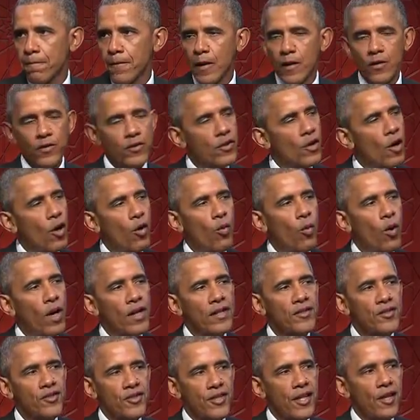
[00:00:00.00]
There's no
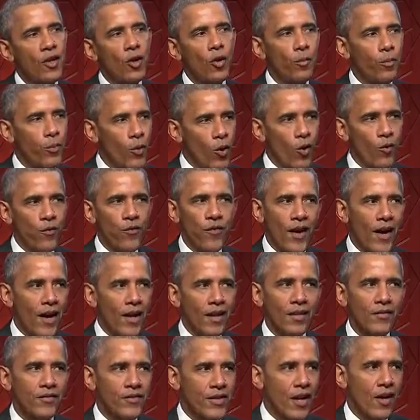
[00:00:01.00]
one single
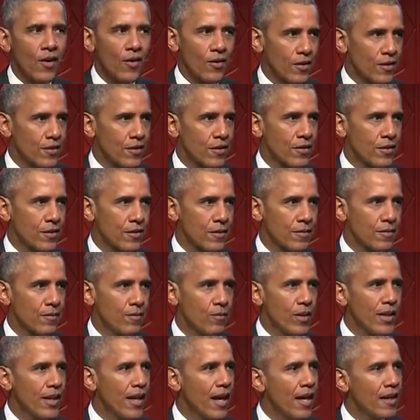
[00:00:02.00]
profile of terrorists.
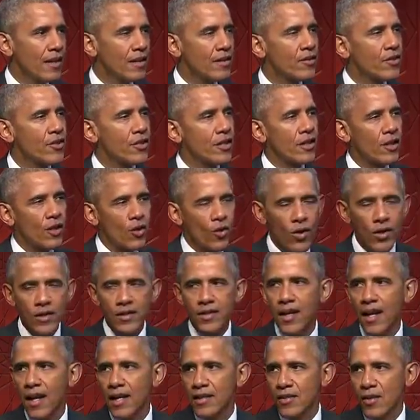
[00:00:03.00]
We can't
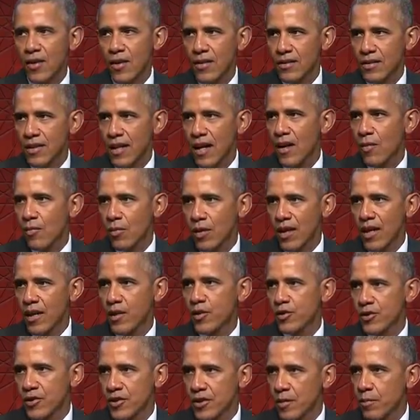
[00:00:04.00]
securitize our entire
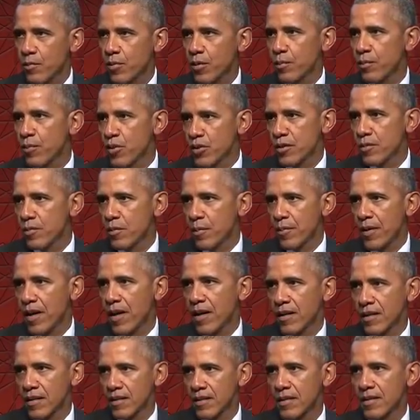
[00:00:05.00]
relationship with Muslim
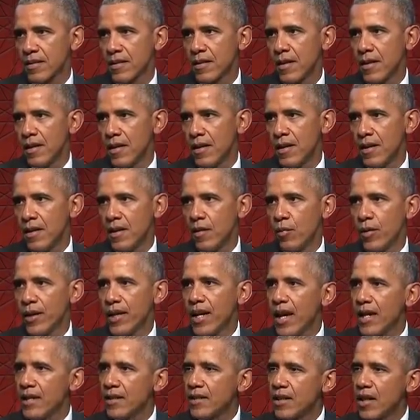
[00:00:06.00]
Americans. We
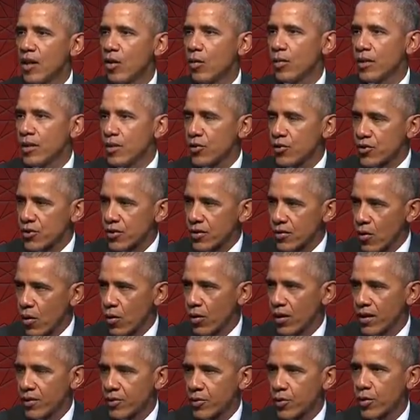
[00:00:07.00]
can't deal with you
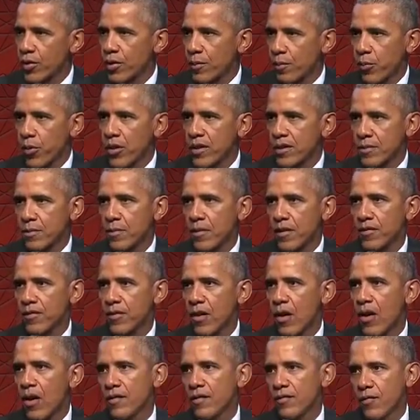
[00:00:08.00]
solely through the prism of
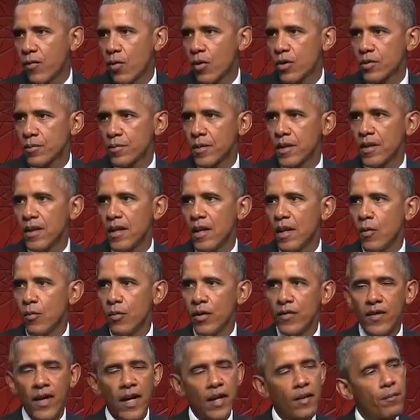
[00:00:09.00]
enforcement.
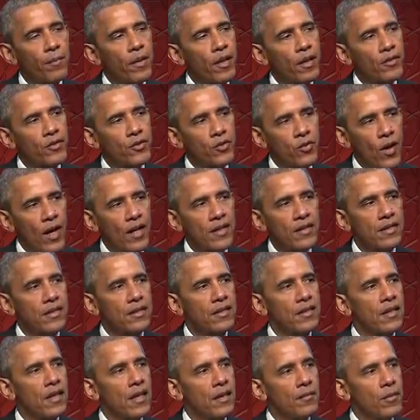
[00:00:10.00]
We've got to build
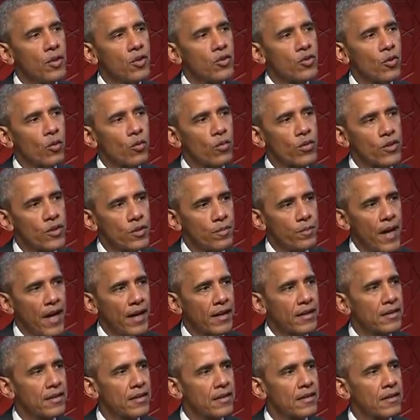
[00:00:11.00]
trust and mutual
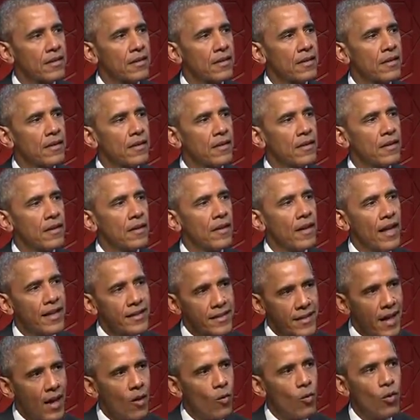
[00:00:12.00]
respect.
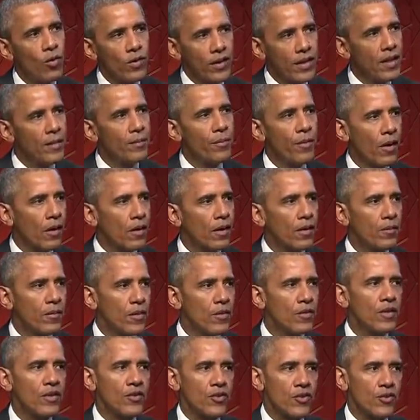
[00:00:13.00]
That's how we'll keep our
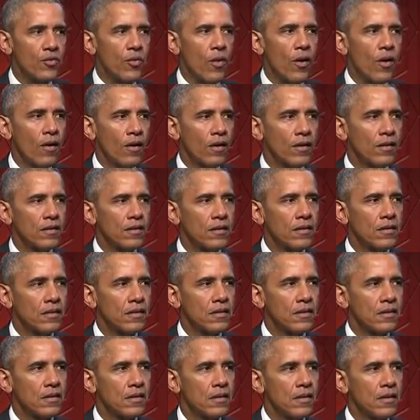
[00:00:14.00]
communities strong
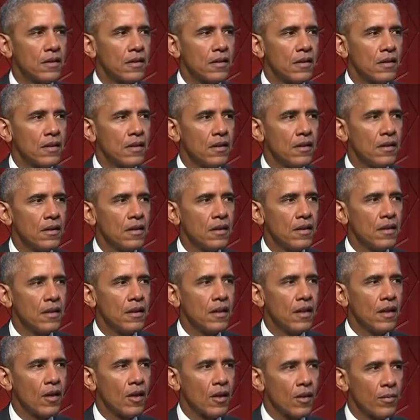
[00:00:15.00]

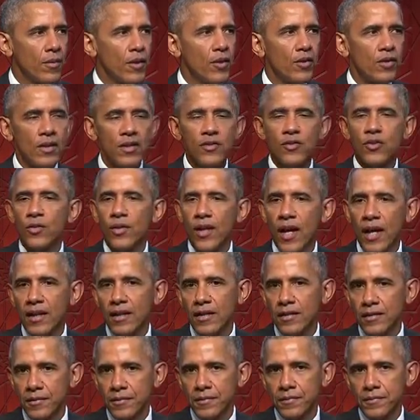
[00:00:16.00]
and our communities united.